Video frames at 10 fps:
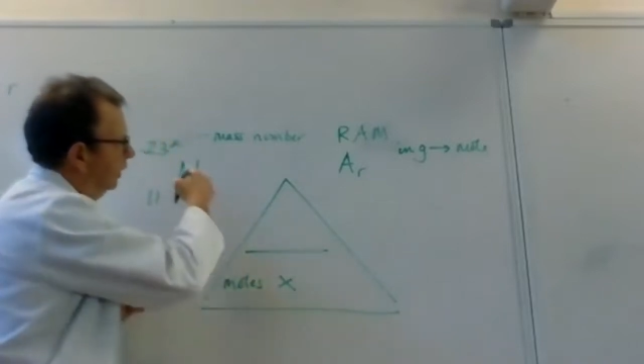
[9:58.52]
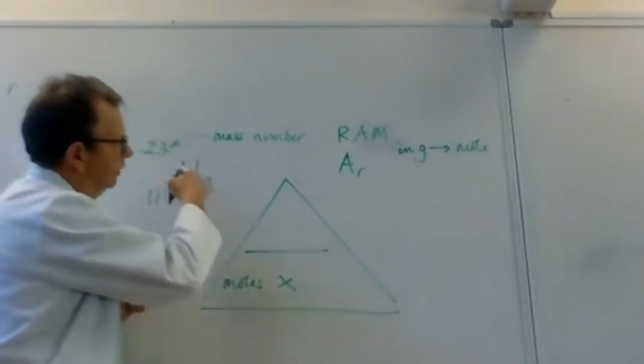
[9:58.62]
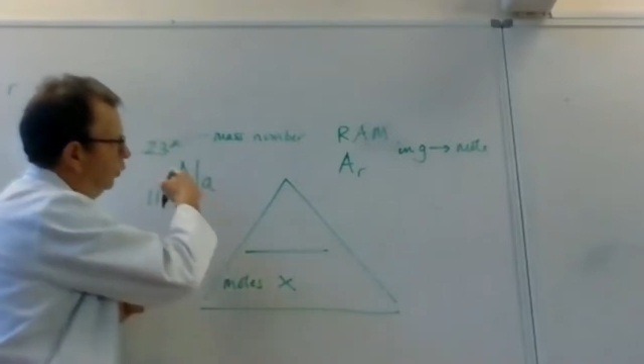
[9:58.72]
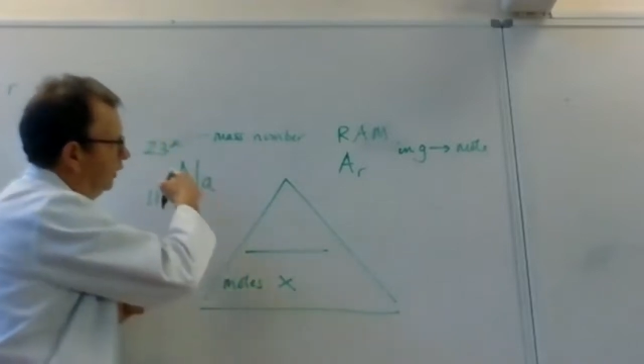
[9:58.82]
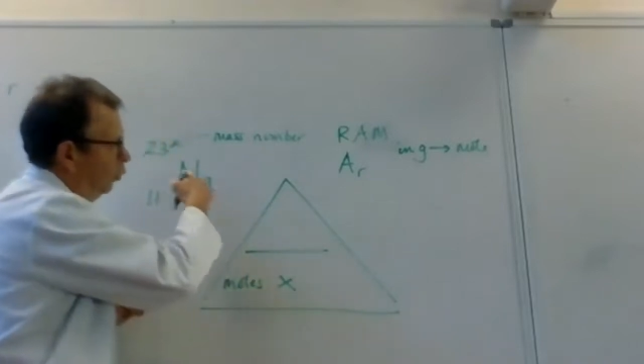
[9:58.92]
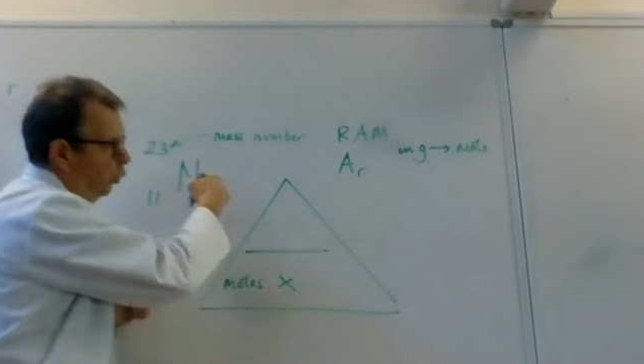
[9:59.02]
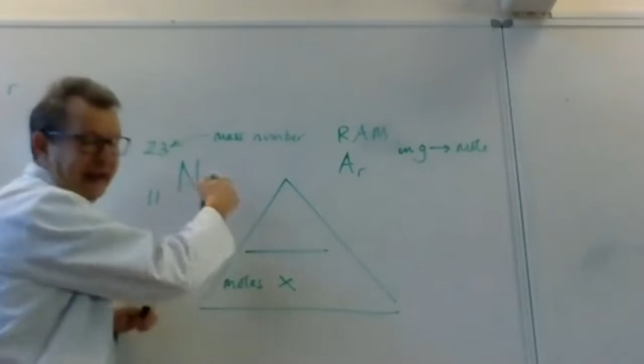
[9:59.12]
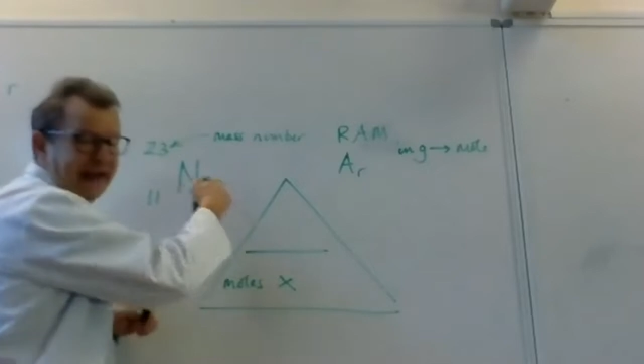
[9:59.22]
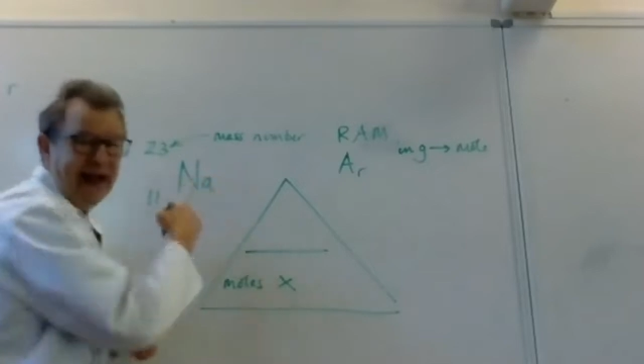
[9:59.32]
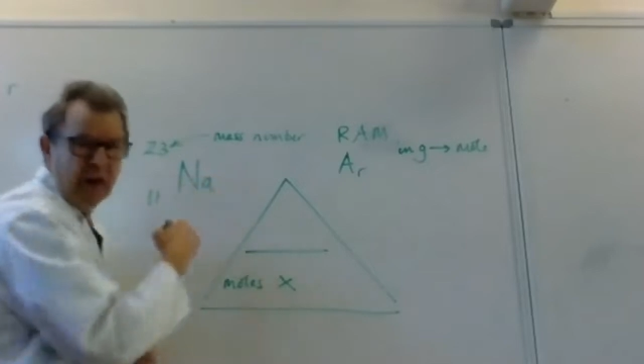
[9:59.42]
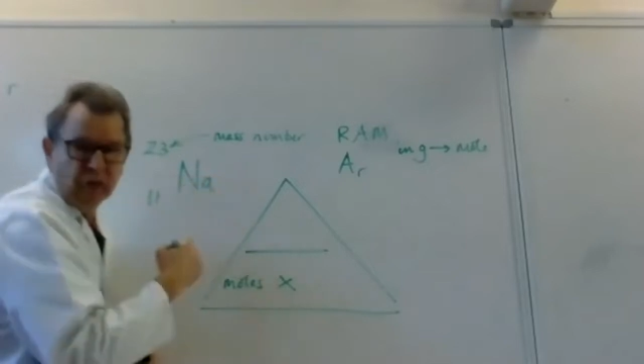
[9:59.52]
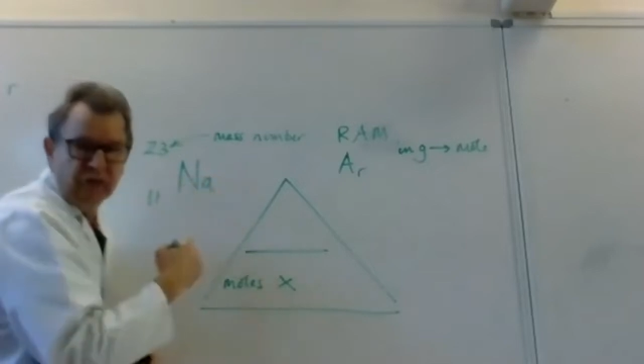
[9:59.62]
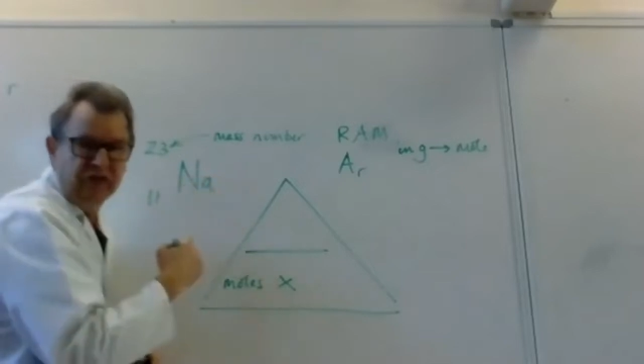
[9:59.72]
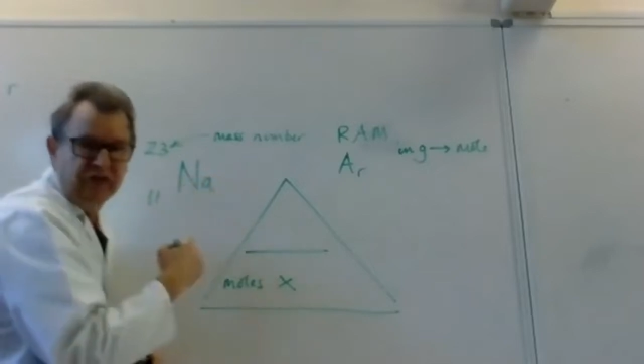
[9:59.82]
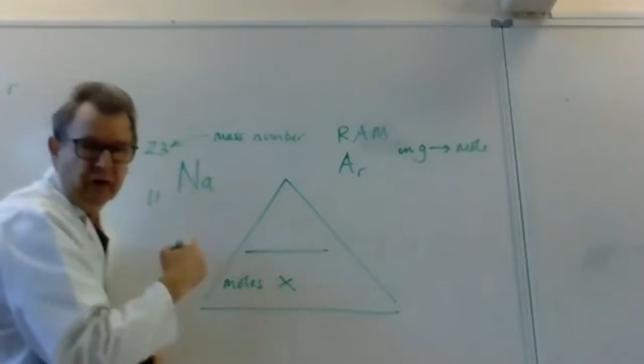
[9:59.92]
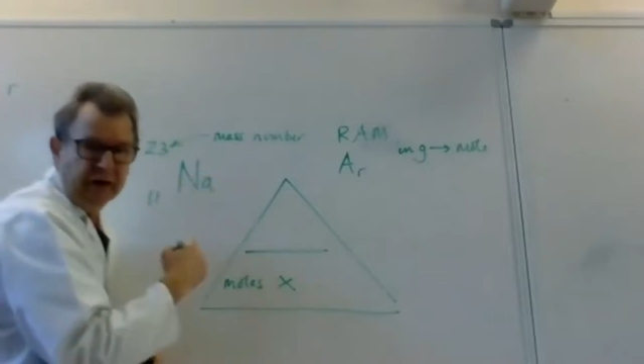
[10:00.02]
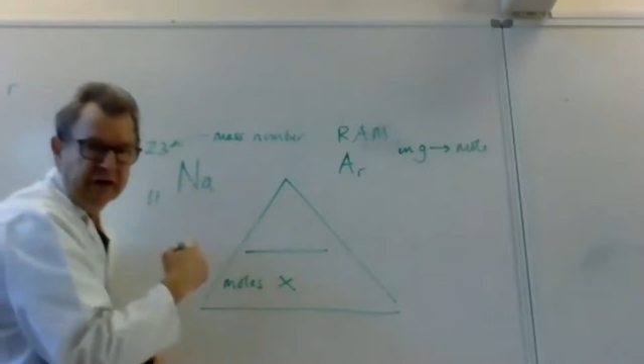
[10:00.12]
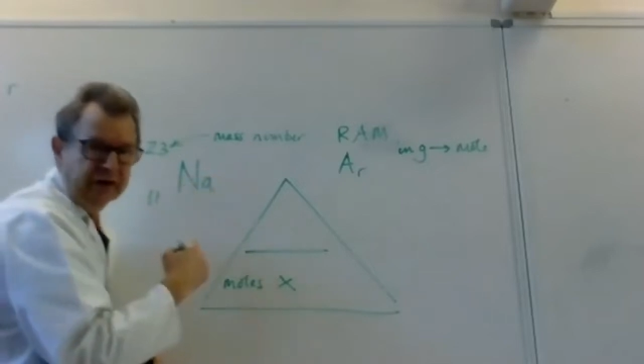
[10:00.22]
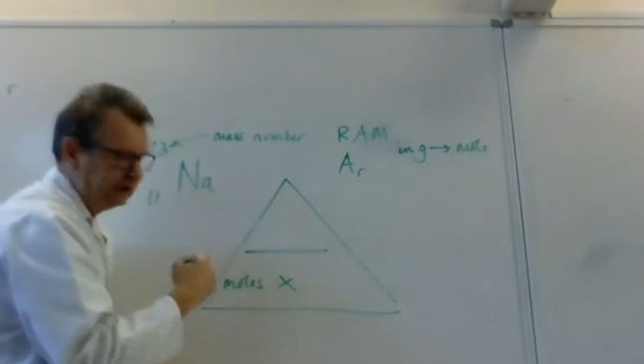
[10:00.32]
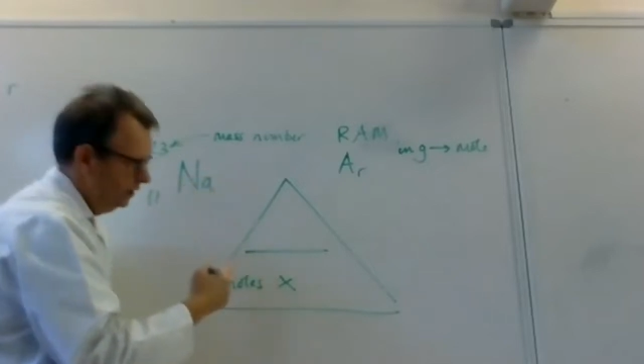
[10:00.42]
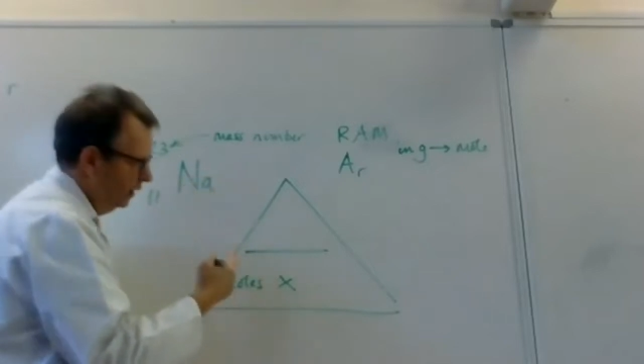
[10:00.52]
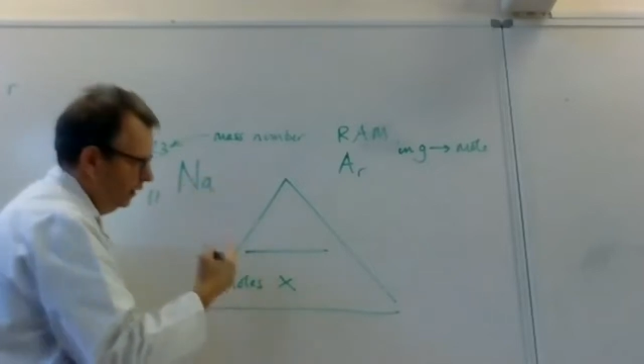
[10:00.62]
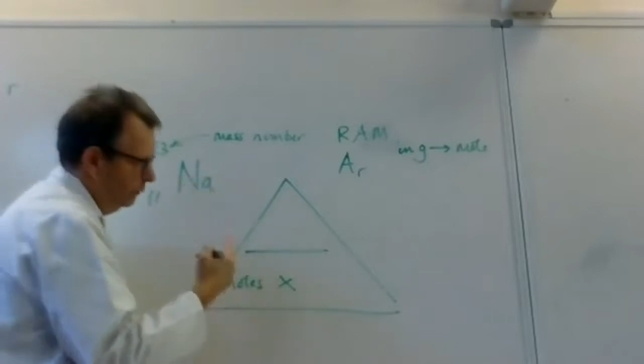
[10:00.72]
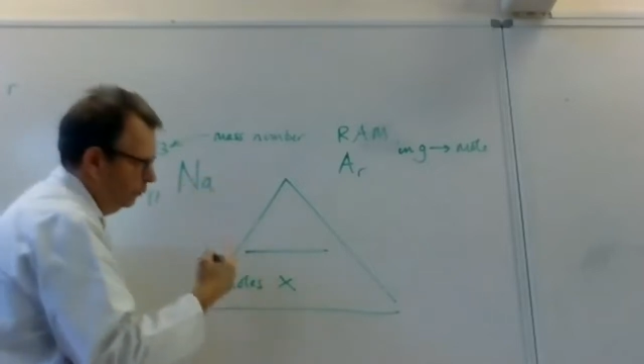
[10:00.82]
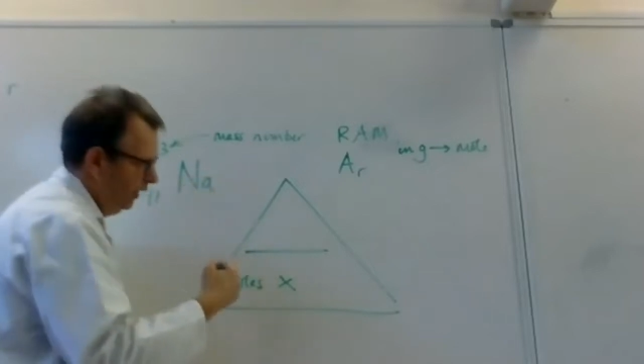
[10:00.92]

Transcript: and we weigh out solids,